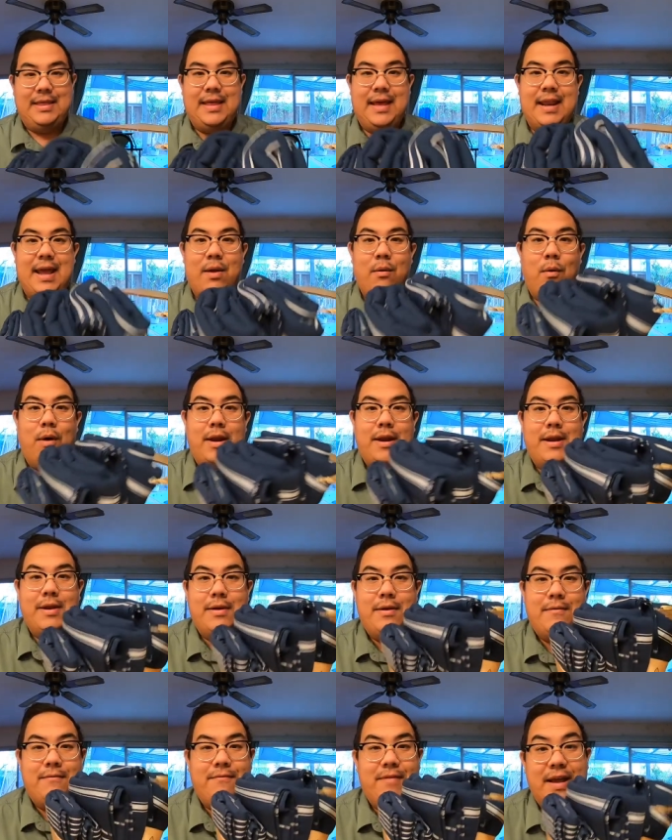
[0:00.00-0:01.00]
that I wanted to
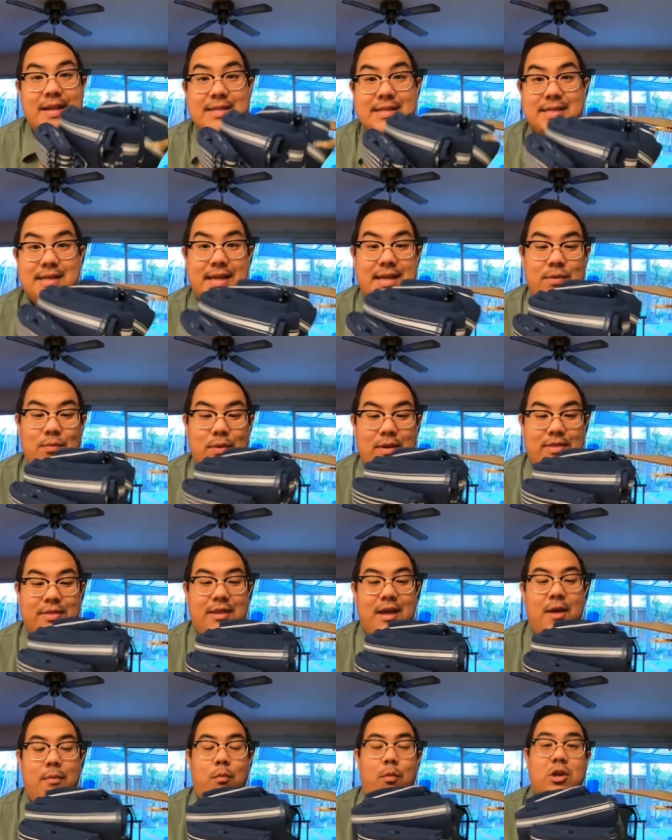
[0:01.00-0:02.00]
invest in with
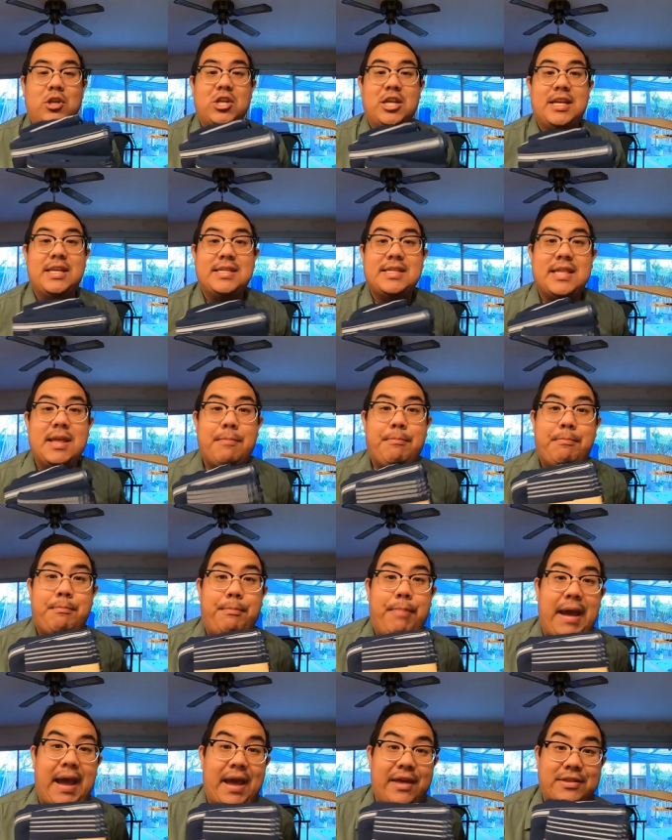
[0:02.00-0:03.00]
them, which is the
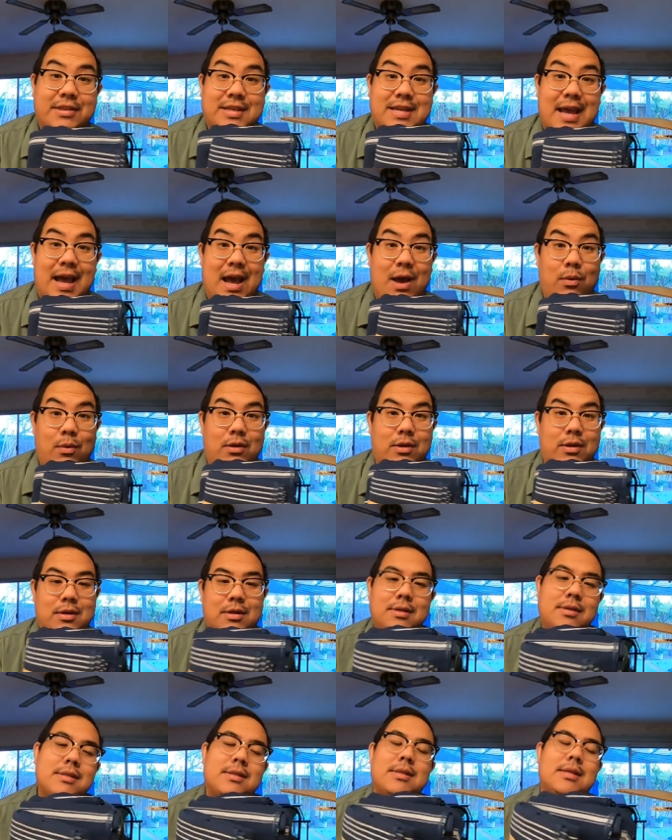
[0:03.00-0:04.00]
bath
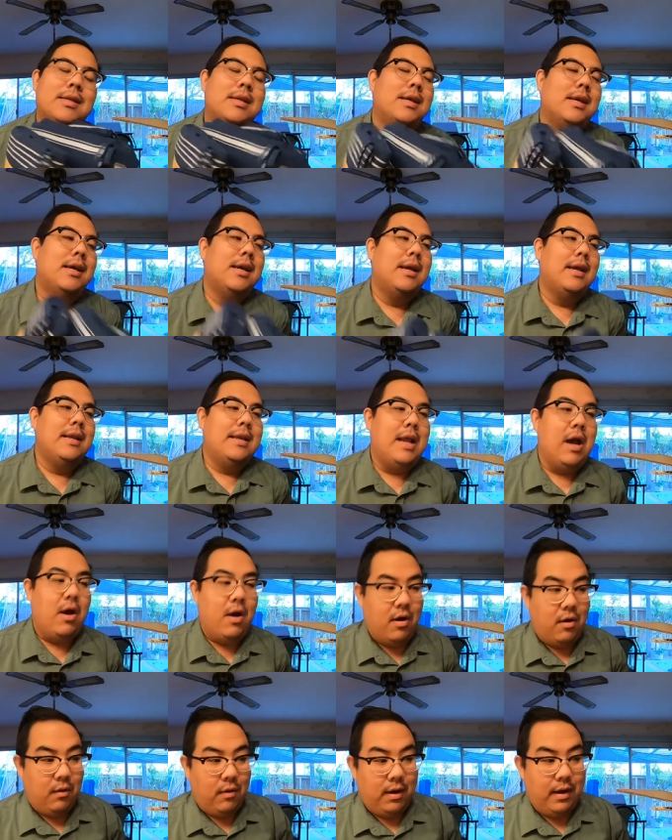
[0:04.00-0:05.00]
towels.
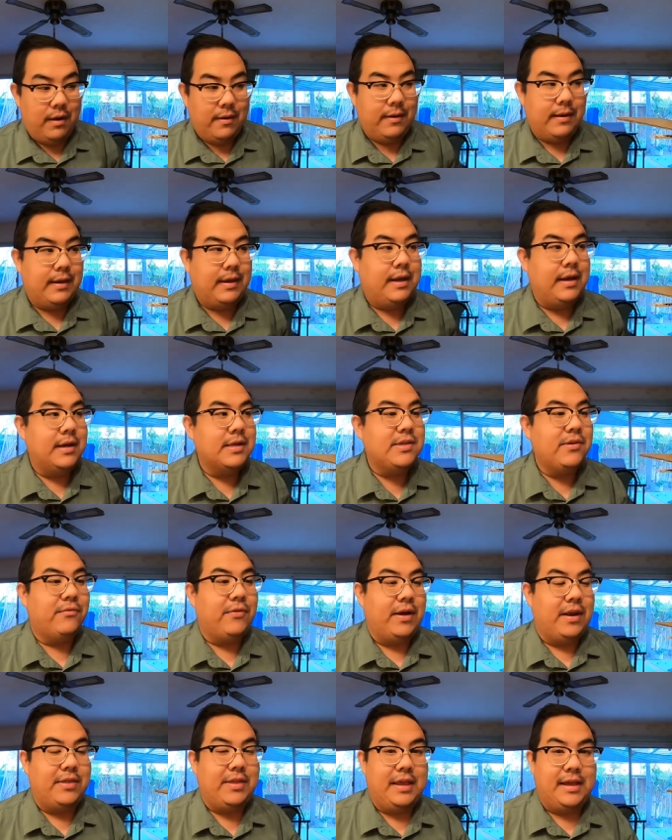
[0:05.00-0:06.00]
Now, here's the
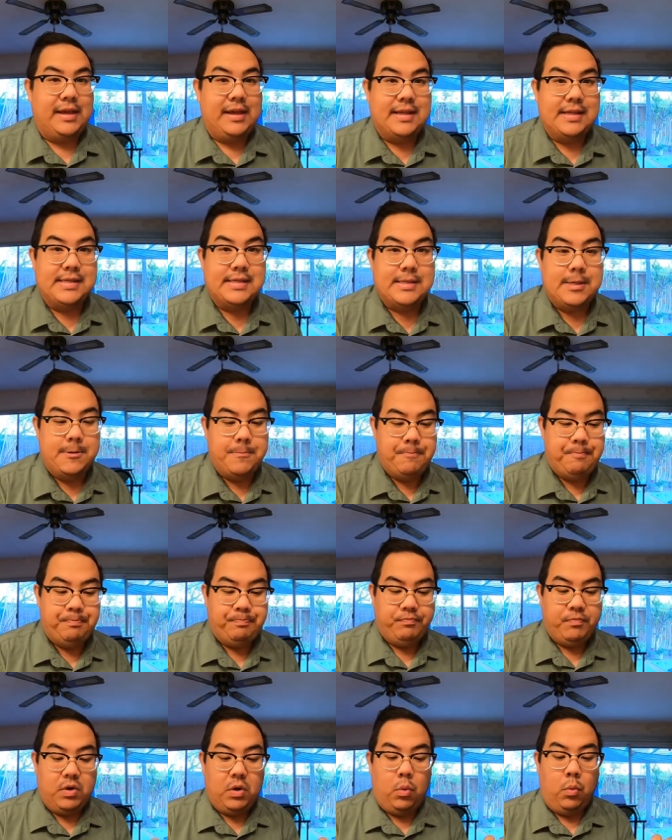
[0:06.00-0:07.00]
funny thing is
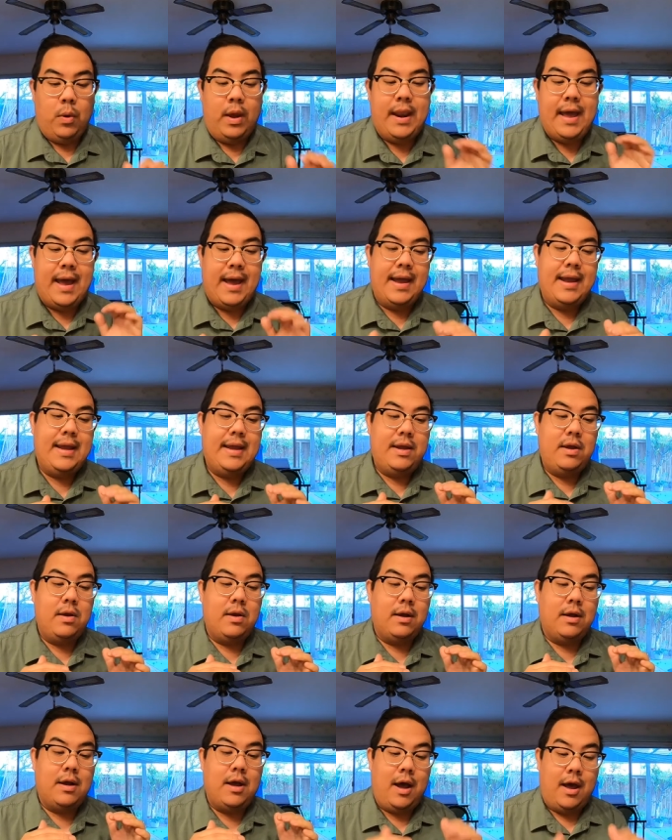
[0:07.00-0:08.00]
when I
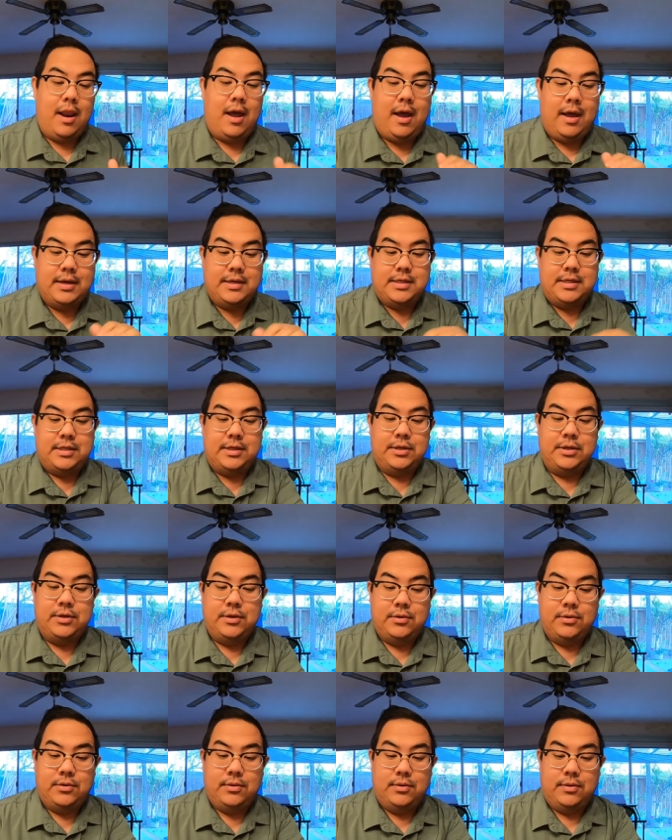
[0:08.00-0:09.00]
got
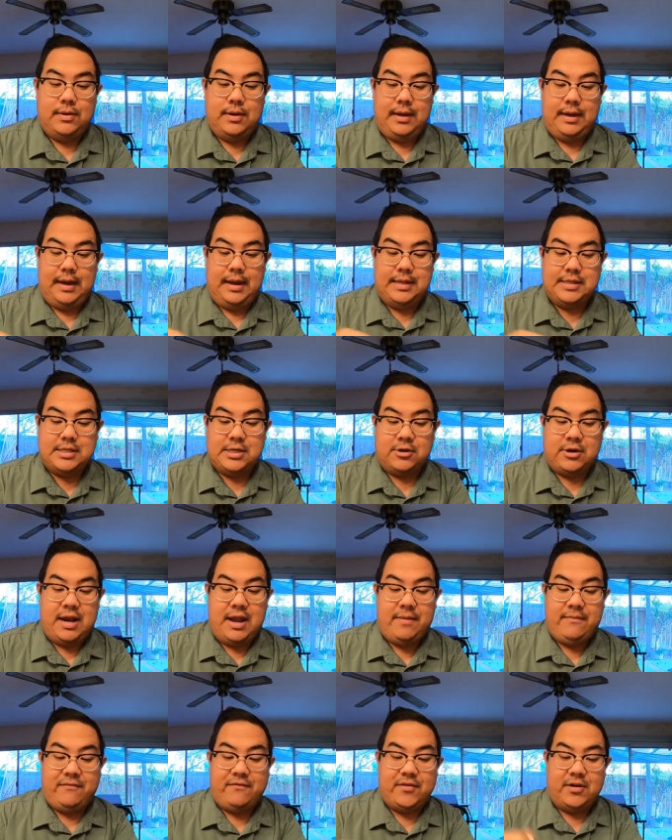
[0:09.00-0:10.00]
onto
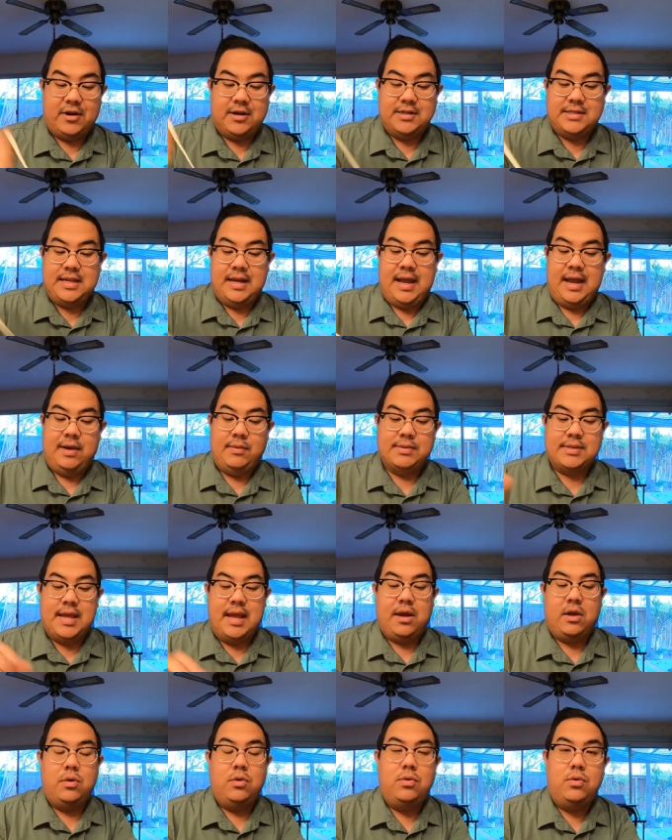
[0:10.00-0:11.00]
Instagram first and I was
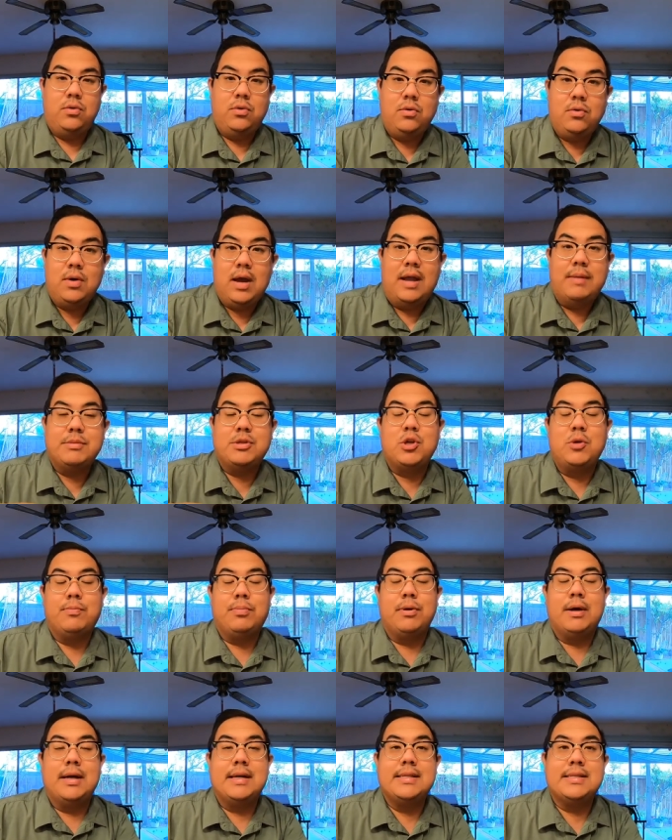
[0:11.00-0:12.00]
like, ooh, I'm
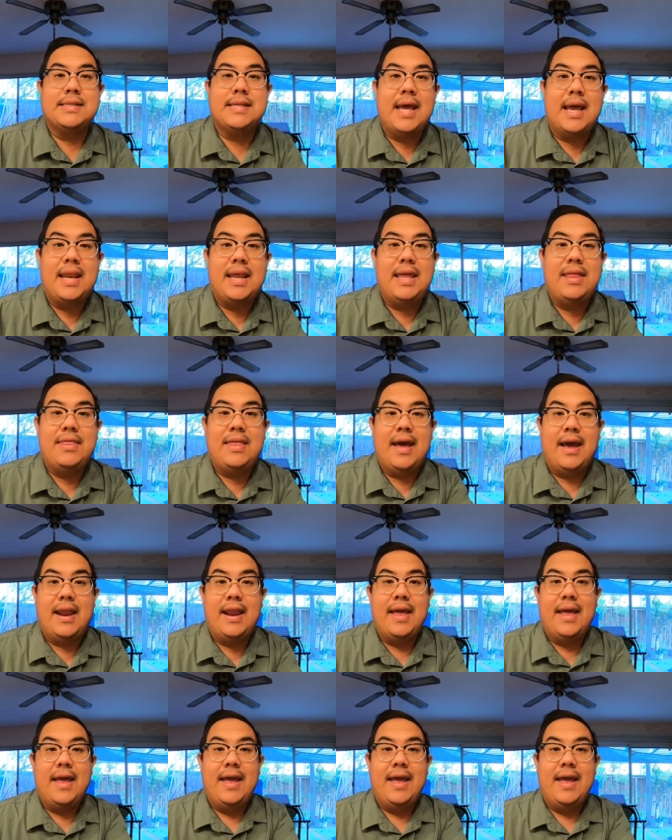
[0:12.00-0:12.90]
super excited that